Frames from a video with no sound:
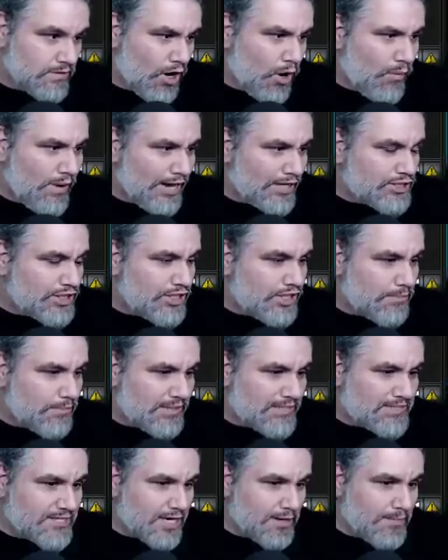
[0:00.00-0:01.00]
Oh, we actually could have
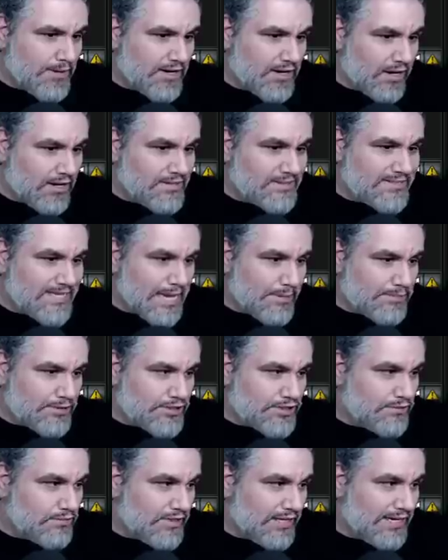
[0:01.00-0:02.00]
played Scarab God
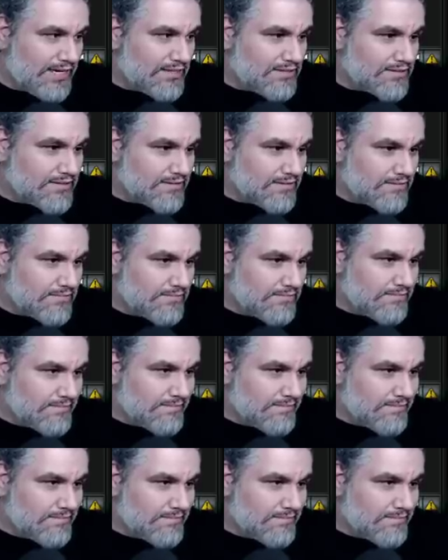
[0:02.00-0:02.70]
untapped two lands.